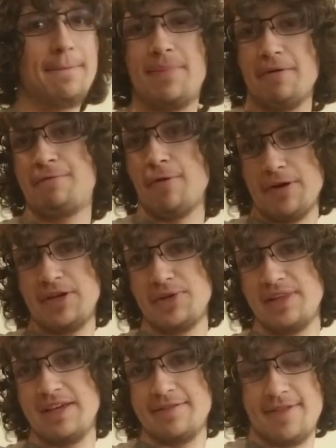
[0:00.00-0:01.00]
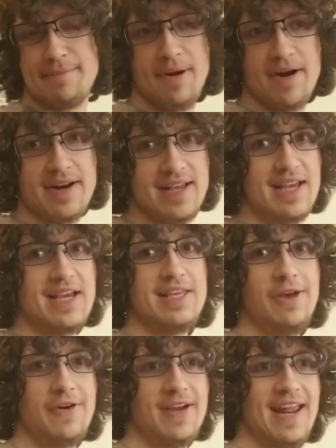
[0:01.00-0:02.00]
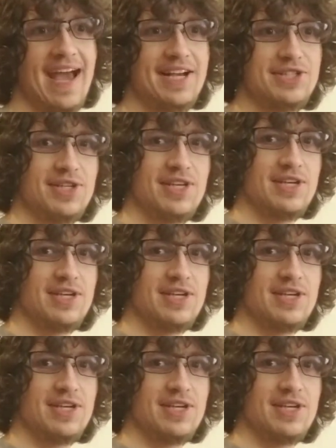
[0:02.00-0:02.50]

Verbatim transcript: Before you leave the party, you can actually